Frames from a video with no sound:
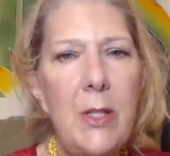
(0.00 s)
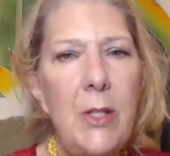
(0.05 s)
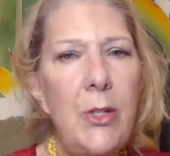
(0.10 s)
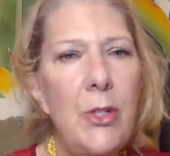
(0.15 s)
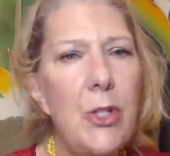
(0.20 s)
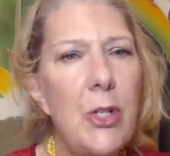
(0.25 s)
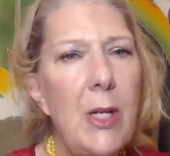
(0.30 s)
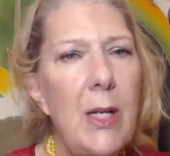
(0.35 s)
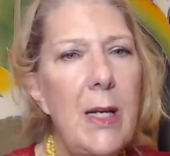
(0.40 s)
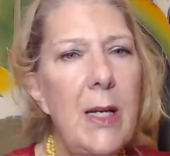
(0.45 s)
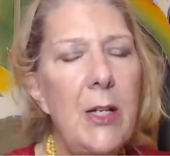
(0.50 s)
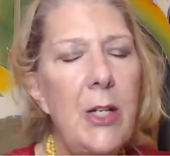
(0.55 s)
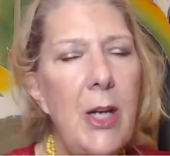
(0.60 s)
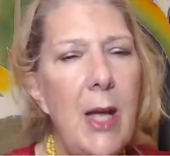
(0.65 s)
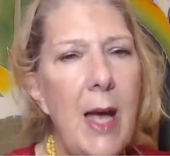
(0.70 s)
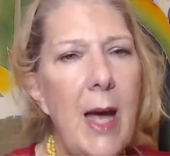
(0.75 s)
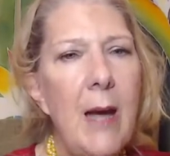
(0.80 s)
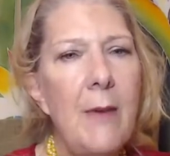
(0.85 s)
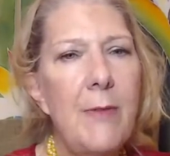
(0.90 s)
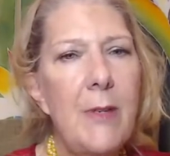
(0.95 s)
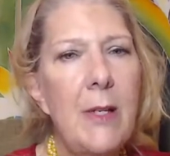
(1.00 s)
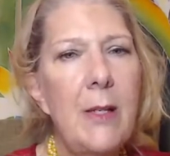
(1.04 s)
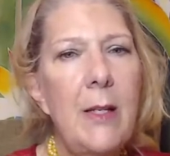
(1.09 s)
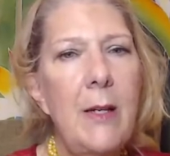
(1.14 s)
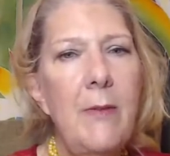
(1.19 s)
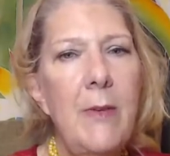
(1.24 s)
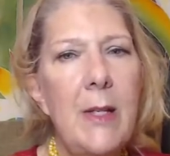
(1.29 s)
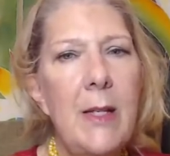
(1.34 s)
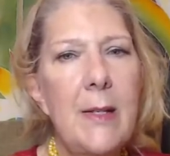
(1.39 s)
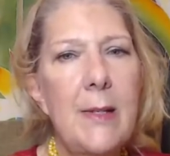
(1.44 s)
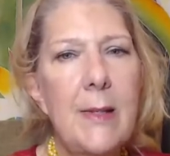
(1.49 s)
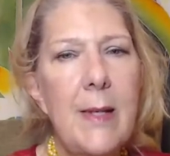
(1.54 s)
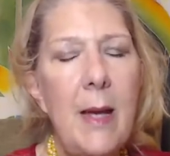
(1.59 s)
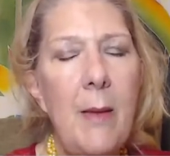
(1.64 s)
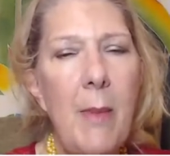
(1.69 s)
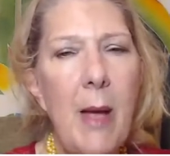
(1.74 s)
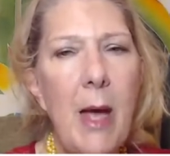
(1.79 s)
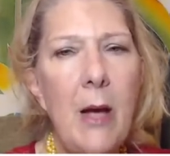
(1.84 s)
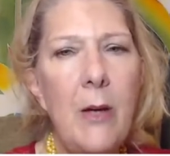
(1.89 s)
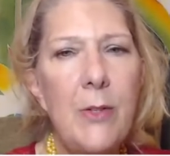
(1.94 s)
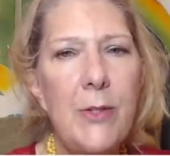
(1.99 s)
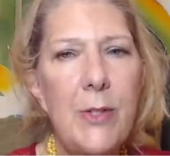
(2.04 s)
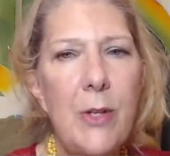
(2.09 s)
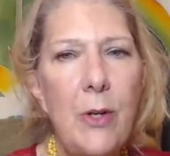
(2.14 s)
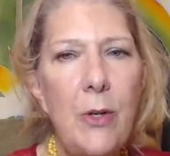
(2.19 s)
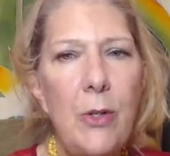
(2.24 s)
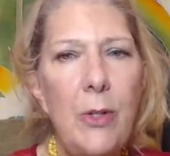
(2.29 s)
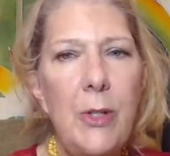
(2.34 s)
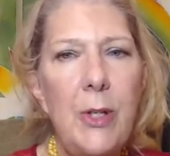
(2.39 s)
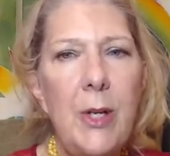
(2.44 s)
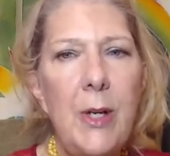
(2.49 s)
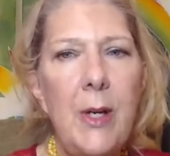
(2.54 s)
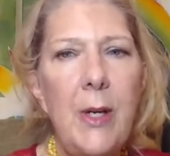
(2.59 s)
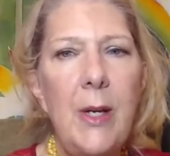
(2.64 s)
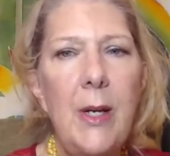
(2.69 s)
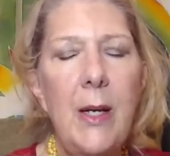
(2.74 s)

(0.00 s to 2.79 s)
Usually you have to live in the same household